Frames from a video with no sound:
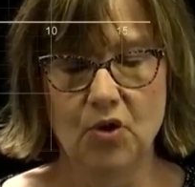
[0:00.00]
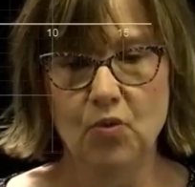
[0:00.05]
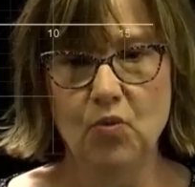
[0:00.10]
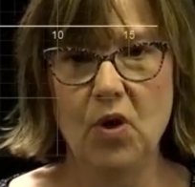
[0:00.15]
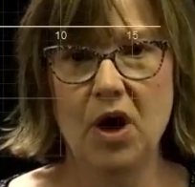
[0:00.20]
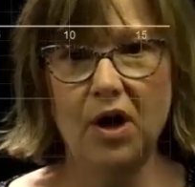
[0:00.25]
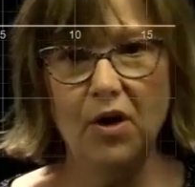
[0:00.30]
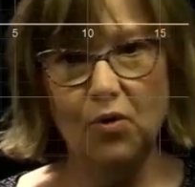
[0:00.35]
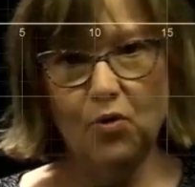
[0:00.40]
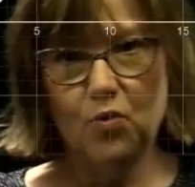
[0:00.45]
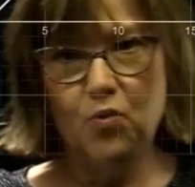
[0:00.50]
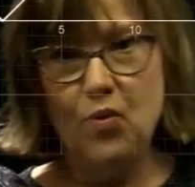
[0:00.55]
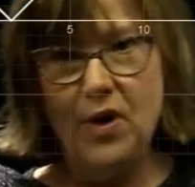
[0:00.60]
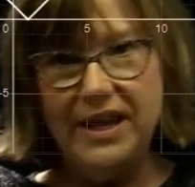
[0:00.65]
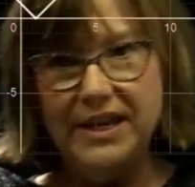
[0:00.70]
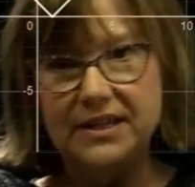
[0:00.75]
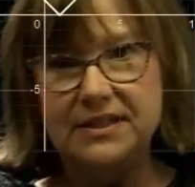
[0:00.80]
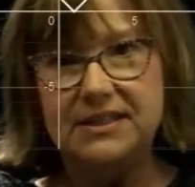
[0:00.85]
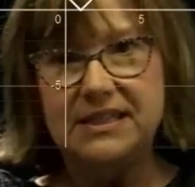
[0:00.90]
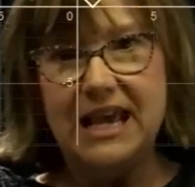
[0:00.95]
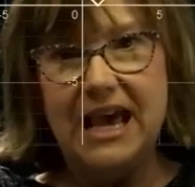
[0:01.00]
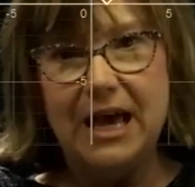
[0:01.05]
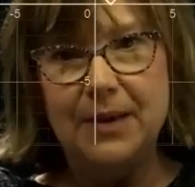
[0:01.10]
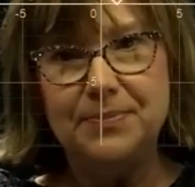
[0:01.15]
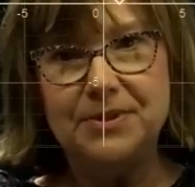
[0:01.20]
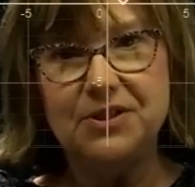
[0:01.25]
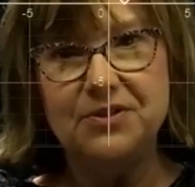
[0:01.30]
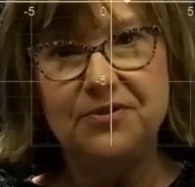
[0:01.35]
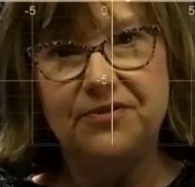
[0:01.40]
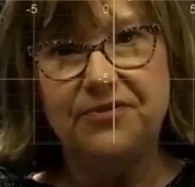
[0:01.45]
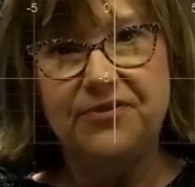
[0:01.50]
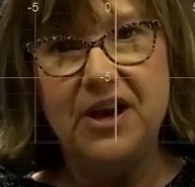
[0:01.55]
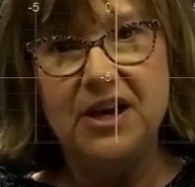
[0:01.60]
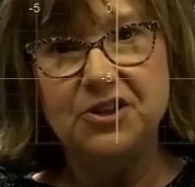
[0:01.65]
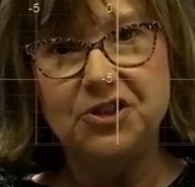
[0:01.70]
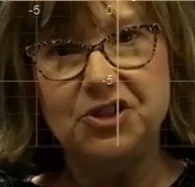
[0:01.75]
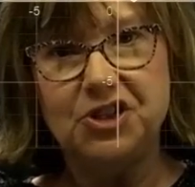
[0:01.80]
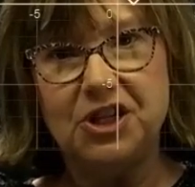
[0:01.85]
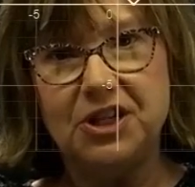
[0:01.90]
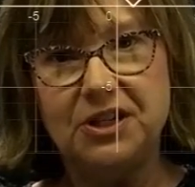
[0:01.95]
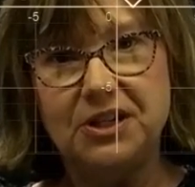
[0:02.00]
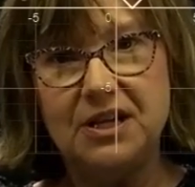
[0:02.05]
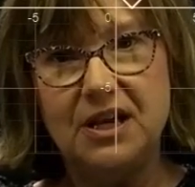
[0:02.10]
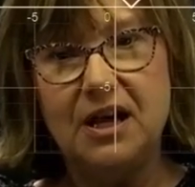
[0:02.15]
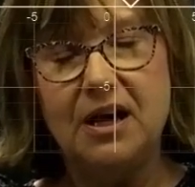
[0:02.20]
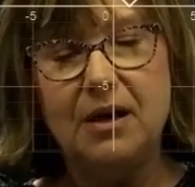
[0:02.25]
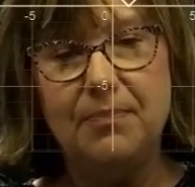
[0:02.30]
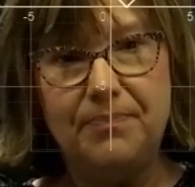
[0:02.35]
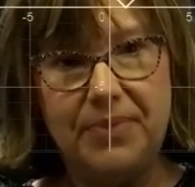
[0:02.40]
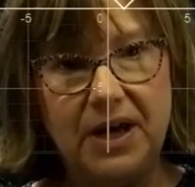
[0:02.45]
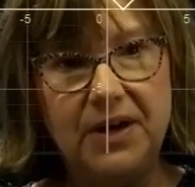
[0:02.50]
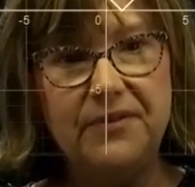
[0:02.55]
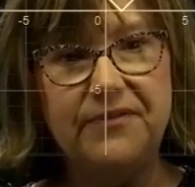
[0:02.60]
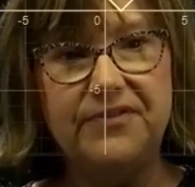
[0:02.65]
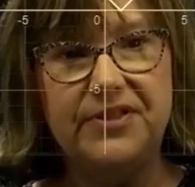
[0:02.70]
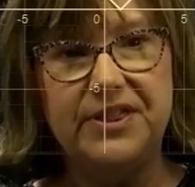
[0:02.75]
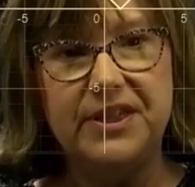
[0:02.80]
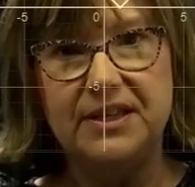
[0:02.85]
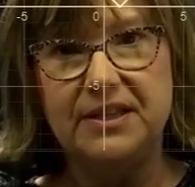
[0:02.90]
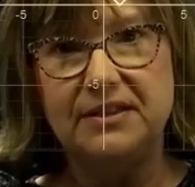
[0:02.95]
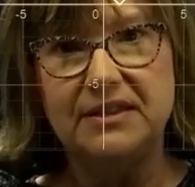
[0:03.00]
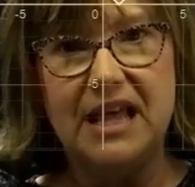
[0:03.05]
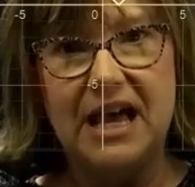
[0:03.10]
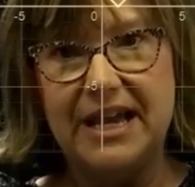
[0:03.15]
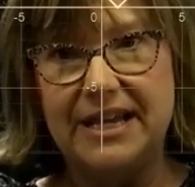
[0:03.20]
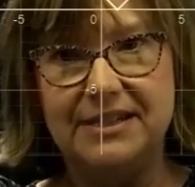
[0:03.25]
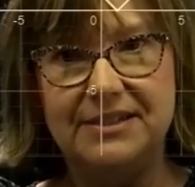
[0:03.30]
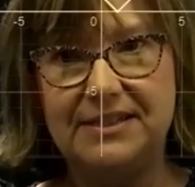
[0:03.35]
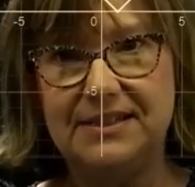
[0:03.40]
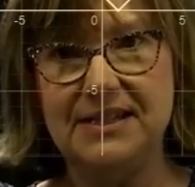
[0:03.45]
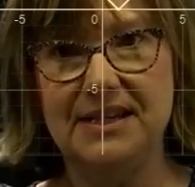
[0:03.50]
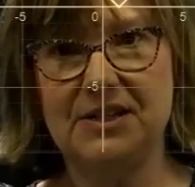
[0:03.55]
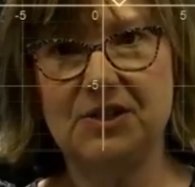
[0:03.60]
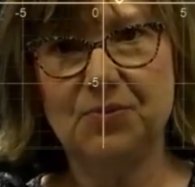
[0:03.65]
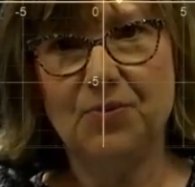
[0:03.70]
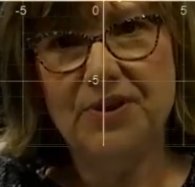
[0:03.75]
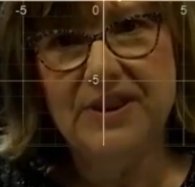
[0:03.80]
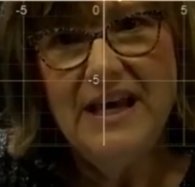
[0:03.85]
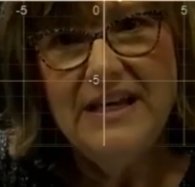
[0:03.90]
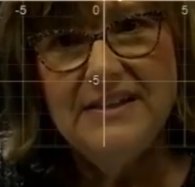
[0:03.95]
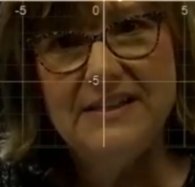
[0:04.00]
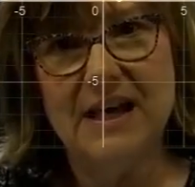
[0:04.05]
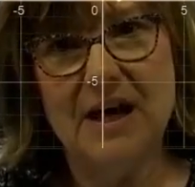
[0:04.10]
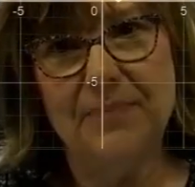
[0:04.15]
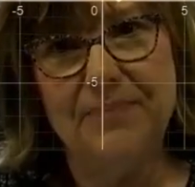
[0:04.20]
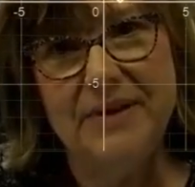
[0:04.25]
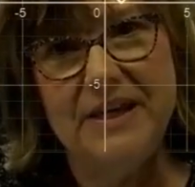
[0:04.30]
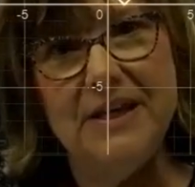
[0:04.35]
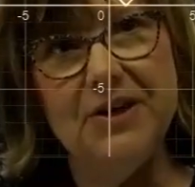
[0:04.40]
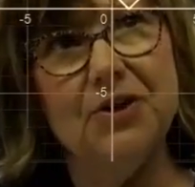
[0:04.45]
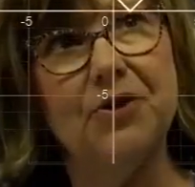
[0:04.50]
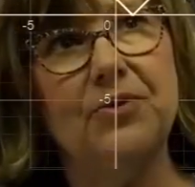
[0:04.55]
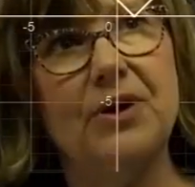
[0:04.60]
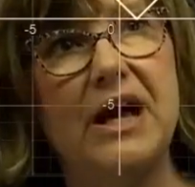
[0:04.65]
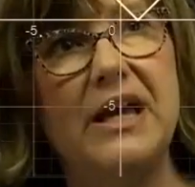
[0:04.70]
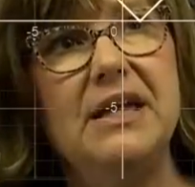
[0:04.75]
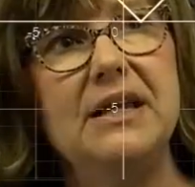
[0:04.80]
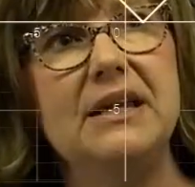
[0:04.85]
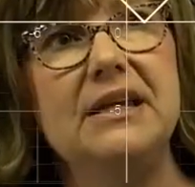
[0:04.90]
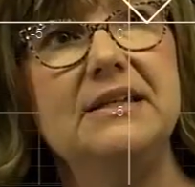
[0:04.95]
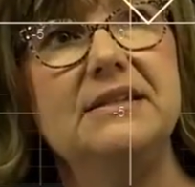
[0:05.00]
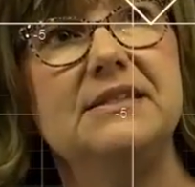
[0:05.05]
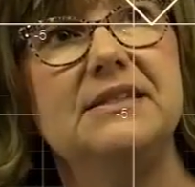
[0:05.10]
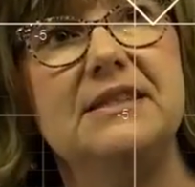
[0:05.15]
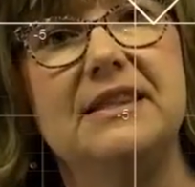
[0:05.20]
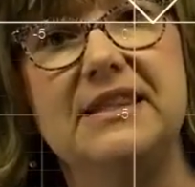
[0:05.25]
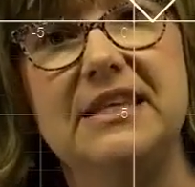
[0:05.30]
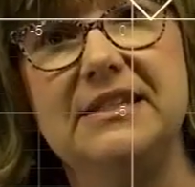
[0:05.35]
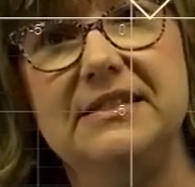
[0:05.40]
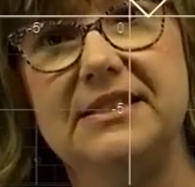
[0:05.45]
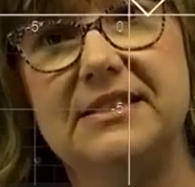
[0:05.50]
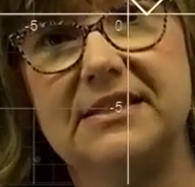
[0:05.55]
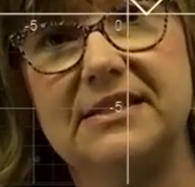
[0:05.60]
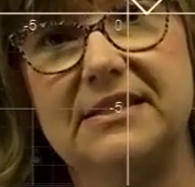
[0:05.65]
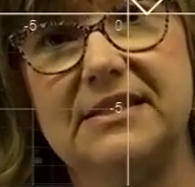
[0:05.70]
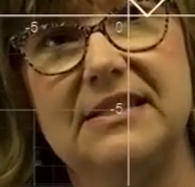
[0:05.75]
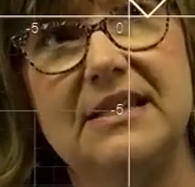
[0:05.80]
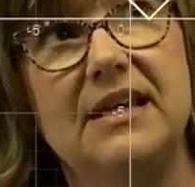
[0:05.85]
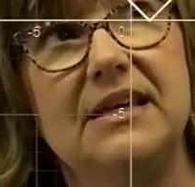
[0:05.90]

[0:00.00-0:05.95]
Well, when is the absolute function above the line 6? Well, that's up here, right? It's this